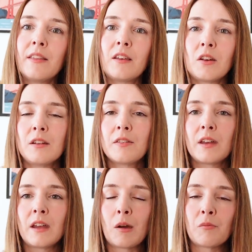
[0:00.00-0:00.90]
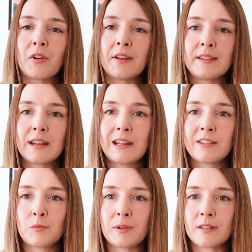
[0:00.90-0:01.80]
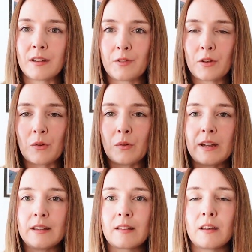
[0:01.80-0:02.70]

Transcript: the only thing I'm finding a little bit difficult is